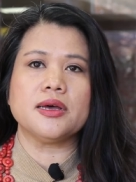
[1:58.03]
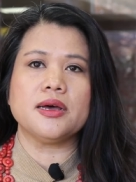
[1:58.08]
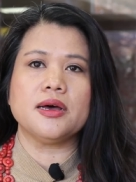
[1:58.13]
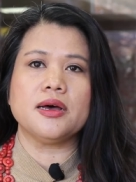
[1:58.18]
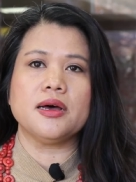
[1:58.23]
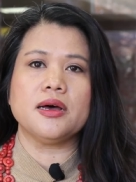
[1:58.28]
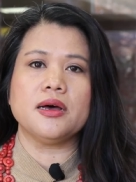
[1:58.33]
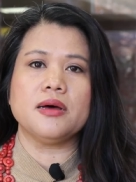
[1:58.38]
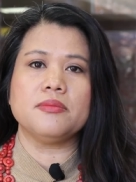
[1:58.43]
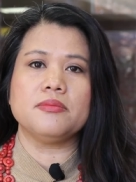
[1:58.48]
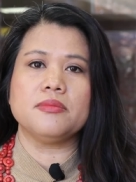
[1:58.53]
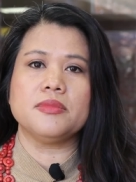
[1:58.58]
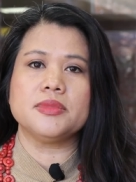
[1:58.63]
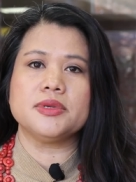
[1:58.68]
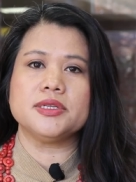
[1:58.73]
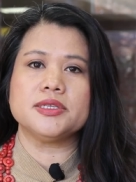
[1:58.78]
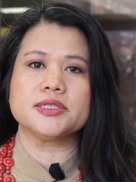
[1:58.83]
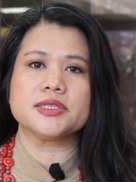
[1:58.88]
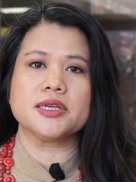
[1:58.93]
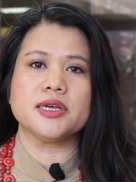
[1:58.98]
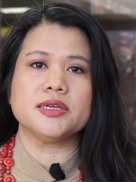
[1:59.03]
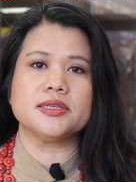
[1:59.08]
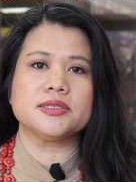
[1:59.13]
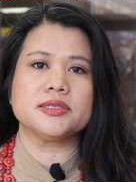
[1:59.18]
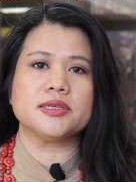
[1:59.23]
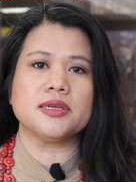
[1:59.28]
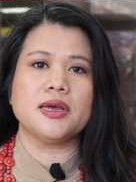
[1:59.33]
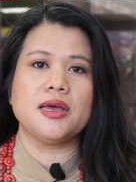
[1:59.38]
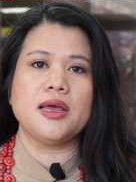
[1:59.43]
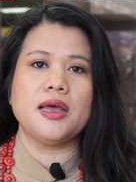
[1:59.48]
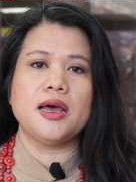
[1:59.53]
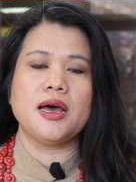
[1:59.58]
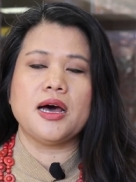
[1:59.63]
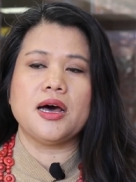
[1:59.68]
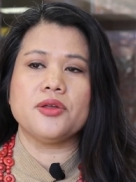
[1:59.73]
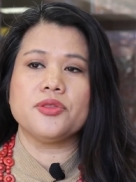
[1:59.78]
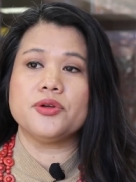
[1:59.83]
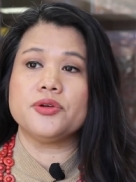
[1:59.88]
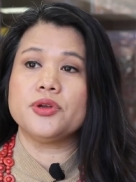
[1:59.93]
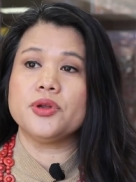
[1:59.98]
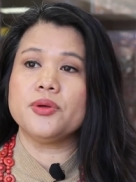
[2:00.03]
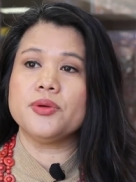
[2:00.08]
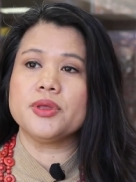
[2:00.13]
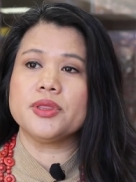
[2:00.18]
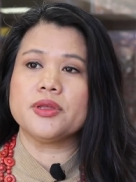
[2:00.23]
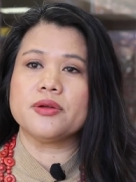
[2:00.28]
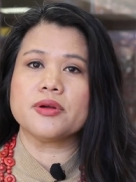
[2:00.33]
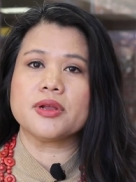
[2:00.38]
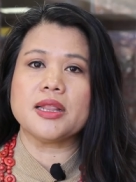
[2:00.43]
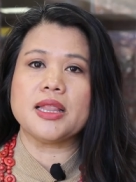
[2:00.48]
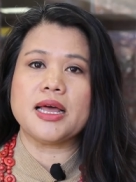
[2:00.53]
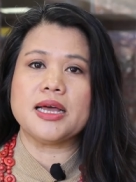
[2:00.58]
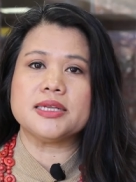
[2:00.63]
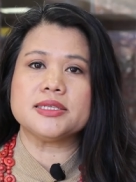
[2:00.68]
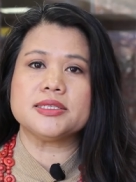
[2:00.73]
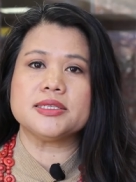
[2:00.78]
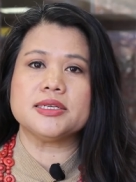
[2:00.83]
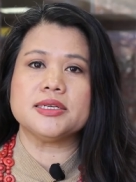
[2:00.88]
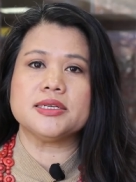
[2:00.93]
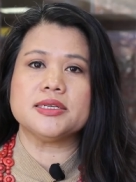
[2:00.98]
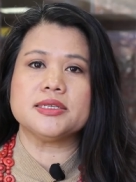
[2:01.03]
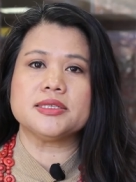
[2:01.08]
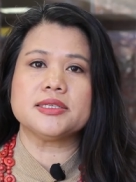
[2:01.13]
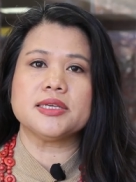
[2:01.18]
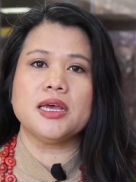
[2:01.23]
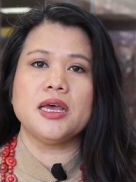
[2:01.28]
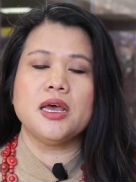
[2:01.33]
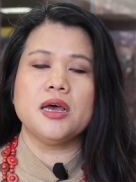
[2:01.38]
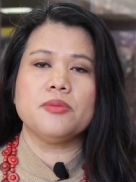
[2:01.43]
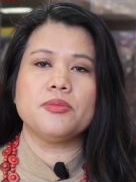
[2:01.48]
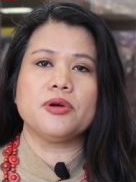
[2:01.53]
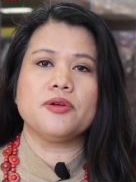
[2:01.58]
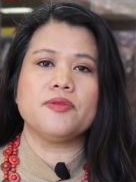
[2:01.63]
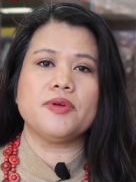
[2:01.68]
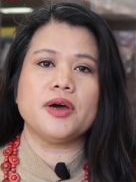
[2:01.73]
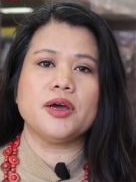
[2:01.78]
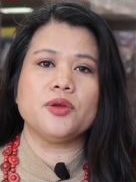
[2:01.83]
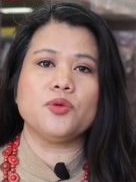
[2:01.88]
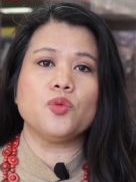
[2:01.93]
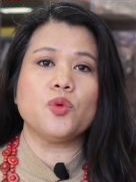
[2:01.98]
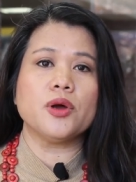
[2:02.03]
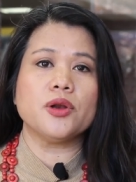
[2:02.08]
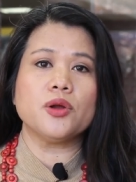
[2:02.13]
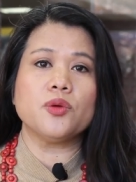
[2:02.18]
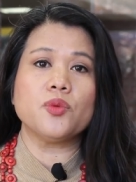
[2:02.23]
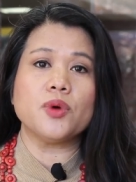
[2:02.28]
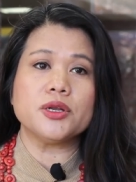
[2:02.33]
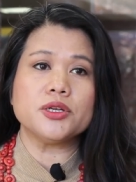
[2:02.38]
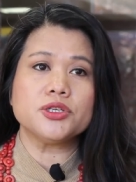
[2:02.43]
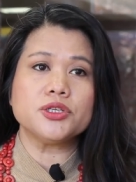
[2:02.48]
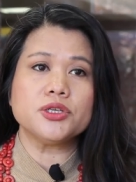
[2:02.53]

um, discuss how they're doing their classes, provide one on one